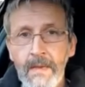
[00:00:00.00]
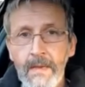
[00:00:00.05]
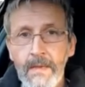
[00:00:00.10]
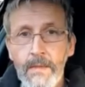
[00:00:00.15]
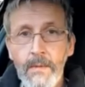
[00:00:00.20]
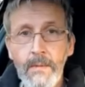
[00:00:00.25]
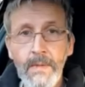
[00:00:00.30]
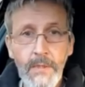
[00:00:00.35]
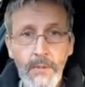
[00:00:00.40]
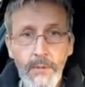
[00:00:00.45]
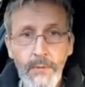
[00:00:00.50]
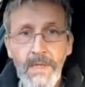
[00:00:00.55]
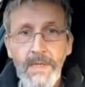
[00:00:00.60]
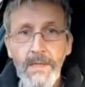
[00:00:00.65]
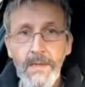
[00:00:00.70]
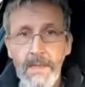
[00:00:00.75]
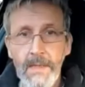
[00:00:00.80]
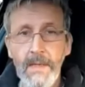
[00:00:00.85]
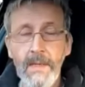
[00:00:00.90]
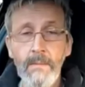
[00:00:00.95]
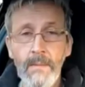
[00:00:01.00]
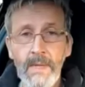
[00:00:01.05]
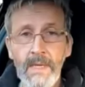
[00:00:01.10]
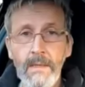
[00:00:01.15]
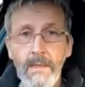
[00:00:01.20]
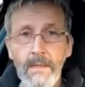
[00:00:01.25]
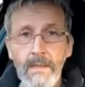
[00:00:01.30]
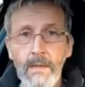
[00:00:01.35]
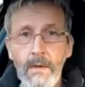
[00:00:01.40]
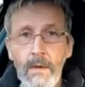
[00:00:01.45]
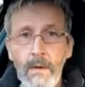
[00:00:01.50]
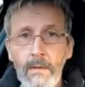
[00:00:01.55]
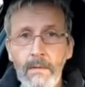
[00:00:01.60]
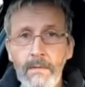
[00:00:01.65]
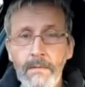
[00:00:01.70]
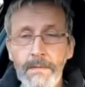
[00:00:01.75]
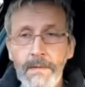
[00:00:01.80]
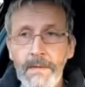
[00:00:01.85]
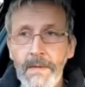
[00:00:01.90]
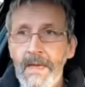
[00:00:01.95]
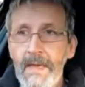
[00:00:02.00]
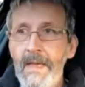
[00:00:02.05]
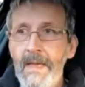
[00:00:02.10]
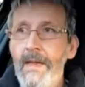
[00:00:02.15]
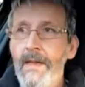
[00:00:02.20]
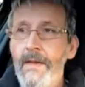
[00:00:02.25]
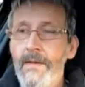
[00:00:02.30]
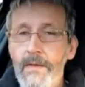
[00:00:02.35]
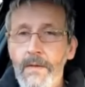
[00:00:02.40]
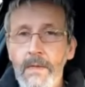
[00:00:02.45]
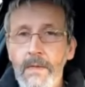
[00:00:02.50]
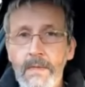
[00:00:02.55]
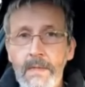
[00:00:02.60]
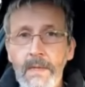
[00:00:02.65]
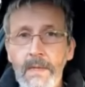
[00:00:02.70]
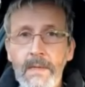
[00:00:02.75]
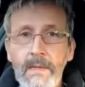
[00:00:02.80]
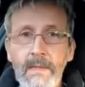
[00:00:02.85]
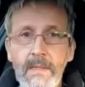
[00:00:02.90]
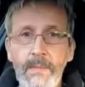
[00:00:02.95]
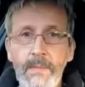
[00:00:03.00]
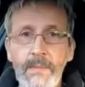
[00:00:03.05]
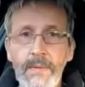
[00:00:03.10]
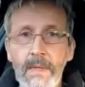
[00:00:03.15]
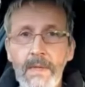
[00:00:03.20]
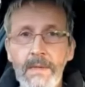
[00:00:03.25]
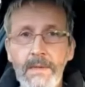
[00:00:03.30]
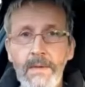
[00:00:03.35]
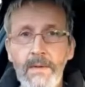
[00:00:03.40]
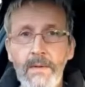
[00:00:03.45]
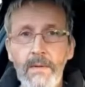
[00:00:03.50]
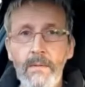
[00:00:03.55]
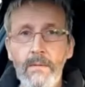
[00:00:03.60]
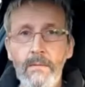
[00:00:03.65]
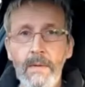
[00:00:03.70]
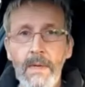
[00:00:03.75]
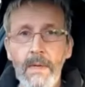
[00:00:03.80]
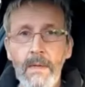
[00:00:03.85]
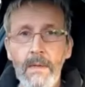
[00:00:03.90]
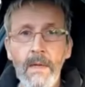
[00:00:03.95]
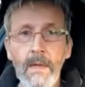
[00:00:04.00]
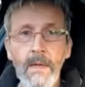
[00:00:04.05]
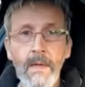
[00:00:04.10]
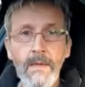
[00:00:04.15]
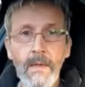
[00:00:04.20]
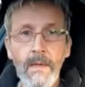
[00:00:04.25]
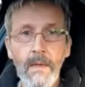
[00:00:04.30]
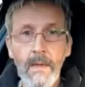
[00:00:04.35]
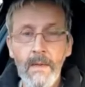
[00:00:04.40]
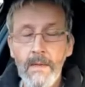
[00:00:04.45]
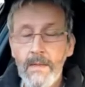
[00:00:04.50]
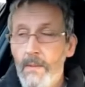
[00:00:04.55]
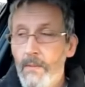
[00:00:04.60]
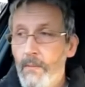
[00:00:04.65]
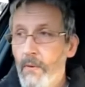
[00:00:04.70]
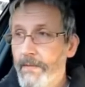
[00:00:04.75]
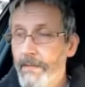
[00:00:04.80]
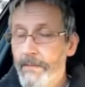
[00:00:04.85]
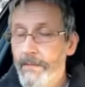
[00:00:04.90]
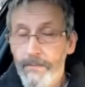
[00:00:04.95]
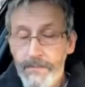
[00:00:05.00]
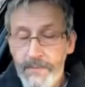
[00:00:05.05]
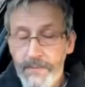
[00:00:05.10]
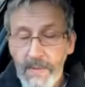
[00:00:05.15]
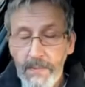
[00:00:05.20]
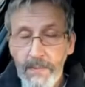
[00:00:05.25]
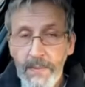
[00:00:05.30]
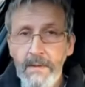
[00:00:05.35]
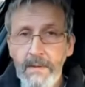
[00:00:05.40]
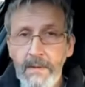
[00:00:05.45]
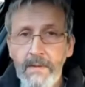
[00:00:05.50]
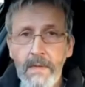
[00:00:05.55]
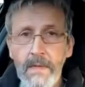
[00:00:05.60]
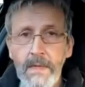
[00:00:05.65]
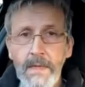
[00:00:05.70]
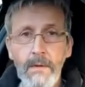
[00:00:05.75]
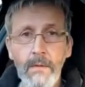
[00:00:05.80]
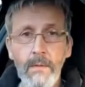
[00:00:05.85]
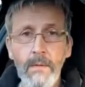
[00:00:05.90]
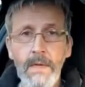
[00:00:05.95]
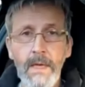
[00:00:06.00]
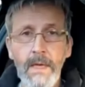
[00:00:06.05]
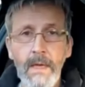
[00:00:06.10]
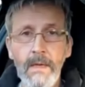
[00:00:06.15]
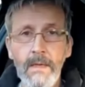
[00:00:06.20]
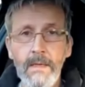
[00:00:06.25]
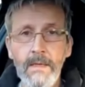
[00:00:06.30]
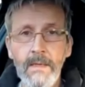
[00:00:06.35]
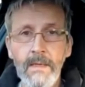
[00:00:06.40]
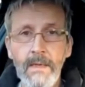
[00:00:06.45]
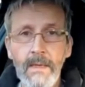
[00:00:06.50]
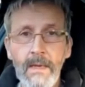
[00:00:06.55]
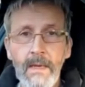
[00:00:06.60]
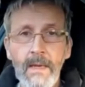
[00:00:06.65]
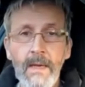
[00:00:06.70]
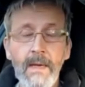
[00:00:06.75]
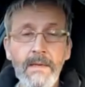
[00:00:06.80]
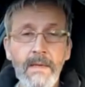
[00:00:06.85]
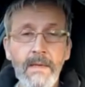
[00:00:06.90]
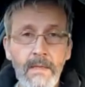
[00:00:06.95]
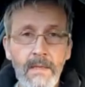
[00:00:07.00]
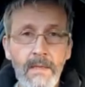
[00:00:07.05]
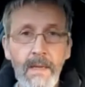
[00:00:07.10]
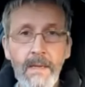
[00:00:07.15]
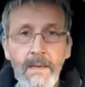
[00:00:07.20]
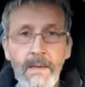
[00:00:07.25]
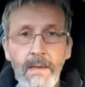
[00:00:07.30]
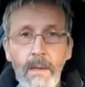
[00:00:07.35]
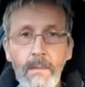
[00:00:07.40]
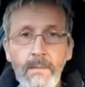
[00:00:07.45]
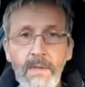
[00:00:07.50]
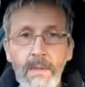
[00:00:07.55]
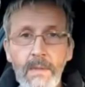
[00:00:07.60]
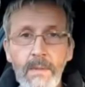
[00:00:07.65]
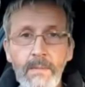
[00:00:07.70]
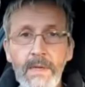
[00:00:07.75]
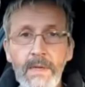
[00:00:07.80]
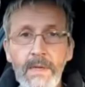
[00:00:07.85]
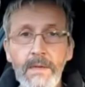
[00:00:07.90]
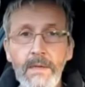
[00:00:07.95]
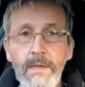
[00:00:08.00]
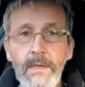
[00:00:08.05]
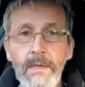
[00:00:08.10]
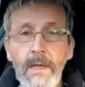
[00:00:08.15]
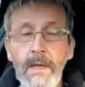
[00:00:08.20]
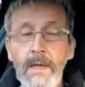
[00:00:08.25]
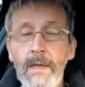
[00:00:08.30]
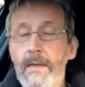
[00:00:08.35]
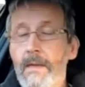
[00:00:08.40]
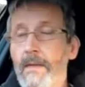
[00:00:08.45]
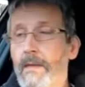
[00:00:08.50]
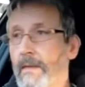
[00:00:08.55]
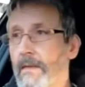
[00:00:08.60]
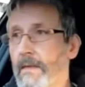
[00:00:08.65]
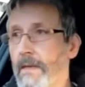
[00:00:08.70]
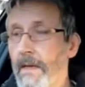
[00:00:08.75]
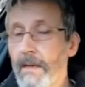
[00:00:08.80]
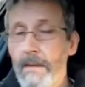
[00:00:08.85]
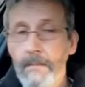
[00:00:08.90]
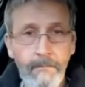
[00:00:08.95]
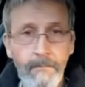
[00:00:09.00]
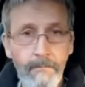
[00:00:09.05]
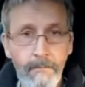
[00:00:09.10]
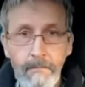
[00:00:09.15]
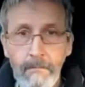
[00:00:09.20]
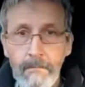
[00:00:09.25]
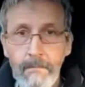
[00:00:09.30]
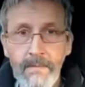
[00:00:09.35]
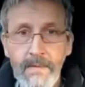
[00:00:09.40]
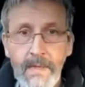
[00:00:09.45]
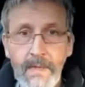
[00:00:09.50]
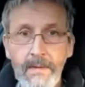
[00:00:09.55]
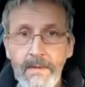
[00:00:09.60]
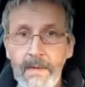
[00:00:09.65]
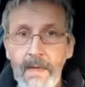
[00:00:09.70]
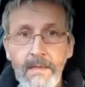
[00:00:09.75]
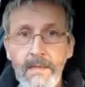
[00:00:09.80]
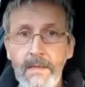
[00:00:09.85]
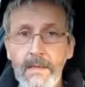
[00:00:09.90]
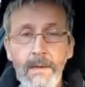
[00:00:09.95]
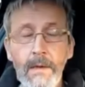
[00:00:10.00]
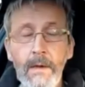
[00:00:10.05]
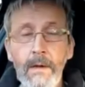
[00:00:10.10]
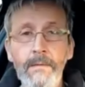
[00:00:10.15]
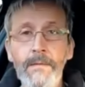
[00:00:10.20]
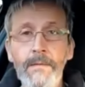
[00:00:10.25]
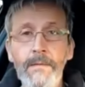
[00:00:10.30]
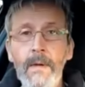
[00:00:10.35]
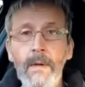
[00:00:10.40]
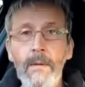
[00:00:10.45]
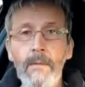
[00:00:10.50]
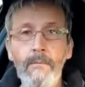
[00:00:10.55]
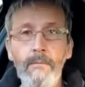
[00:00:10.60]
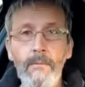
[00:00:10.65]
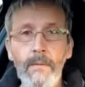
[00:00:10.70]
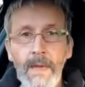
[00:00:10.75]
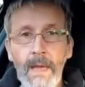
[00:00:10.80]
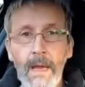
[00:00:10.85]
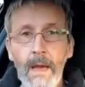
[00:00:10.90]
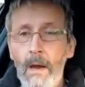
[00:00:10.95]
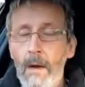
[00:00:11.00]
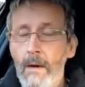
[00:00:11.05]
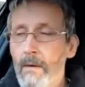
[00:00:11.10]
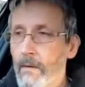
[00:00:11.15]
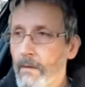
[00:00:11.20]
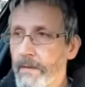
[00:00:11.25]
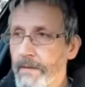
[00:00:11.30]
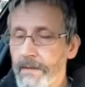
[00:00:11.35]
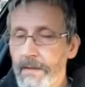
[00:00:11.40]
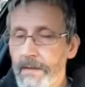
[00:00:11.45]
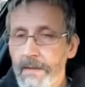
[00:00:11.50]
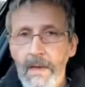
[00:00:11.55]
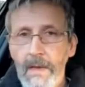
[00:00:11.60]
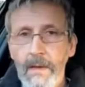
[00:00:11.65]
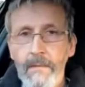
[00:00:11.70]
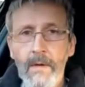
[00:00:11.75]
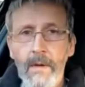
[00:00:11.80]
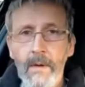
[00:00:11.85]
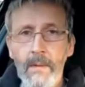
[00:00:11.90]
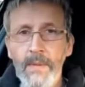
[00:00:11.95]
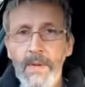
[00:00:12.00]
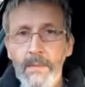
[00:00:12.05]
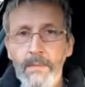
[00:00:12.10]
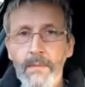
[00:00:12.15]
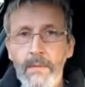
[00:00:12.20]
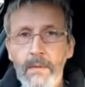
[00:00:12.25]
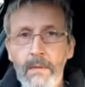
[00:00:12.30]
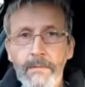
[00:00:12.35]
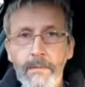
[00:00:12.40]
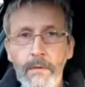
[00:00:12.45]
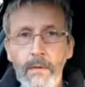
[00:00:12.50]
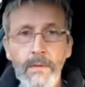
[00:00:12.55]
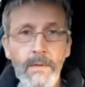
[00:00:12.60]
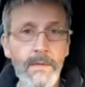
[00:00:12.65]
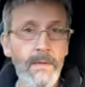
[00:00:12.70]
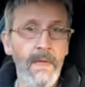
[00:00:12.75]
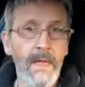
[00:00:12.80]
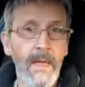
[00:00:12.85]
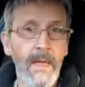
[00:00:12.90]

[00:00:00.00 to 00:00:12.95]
So a treaty can be dissolved. It just takes the political will to both prepare a legal case and to stand up to the British state and say, that's enough. We are going to give our people a vote